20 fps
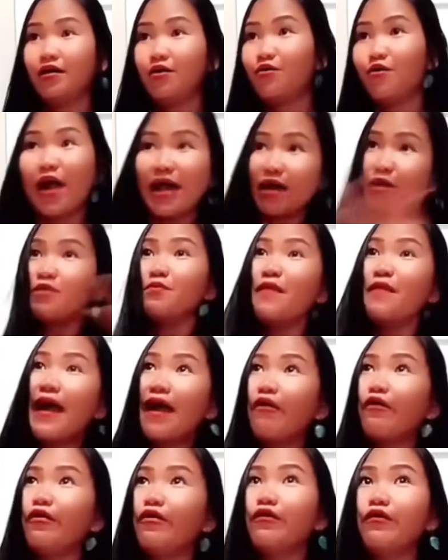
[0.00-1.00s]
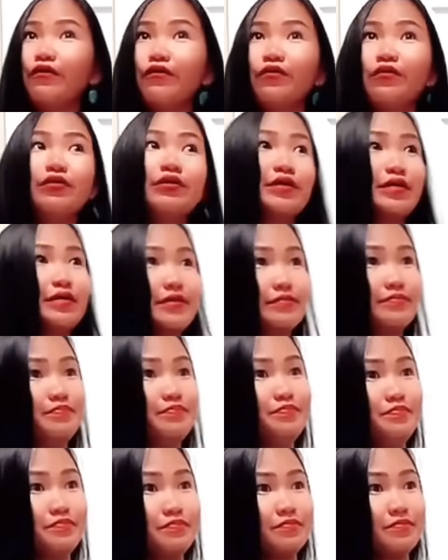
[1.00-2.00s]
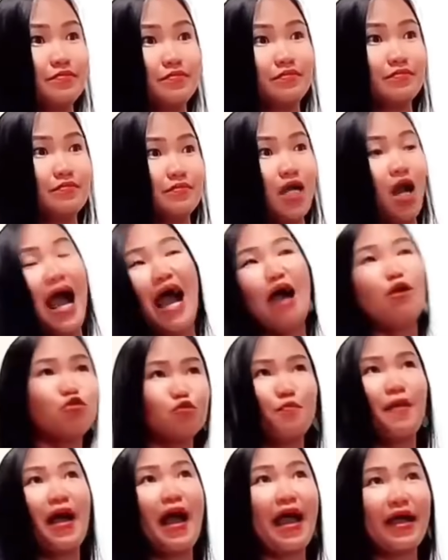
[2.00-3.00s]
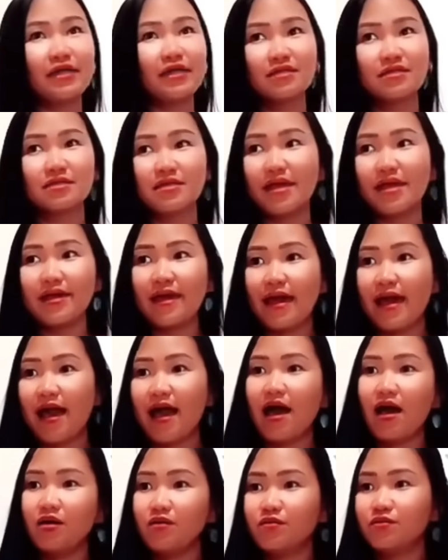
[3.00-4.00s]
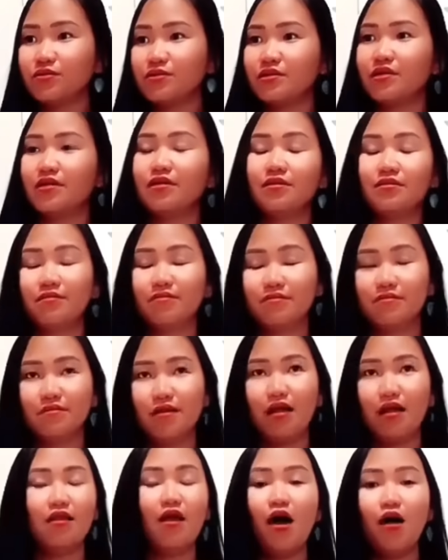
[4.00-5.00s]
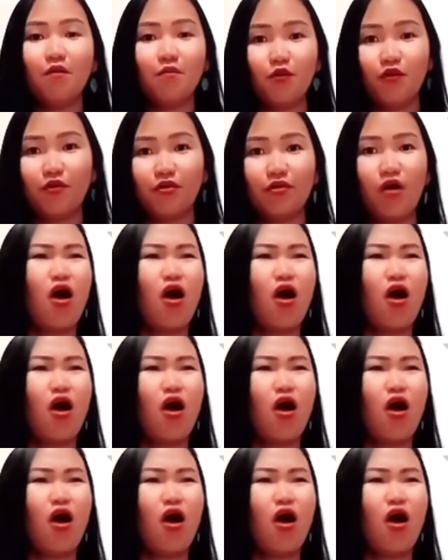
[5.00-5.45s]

Cracker Barrel and Outback Steakhouse and a lot more.